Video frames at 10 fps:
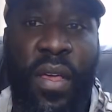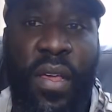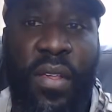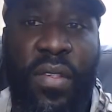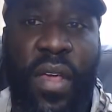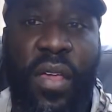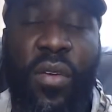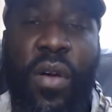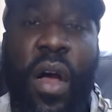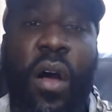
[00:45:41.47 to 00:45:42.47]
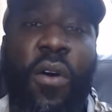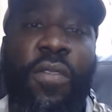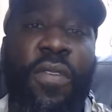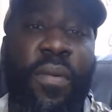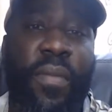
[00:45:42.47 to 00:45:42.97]
He said, you call
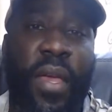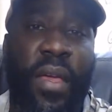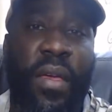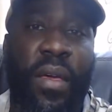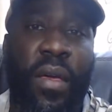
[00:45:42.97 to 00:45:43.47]
for me